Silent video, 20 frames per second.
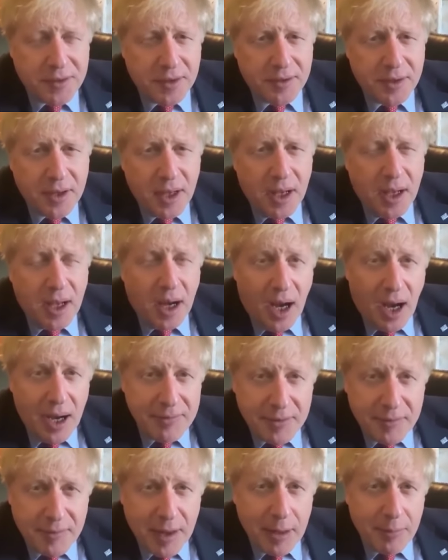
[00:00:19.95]
is that
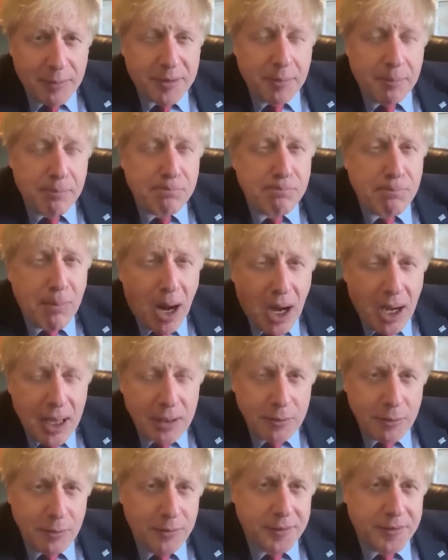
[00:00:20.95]
I've developed
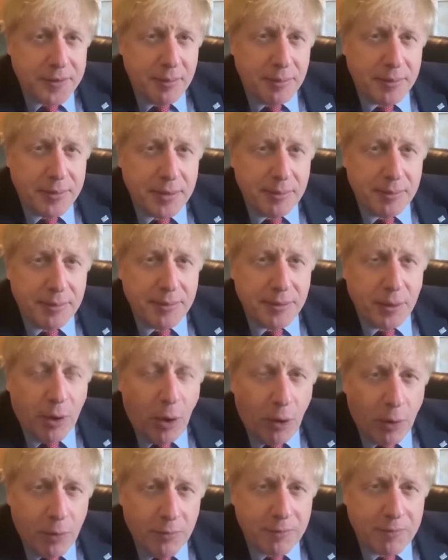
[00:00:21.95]
mild symptoms
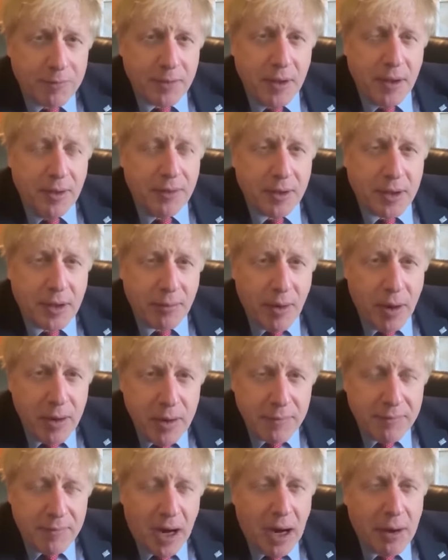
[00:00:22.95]
of the
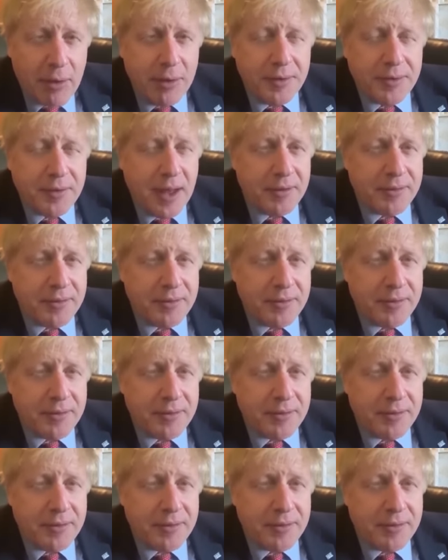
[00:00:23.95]
coronavirus.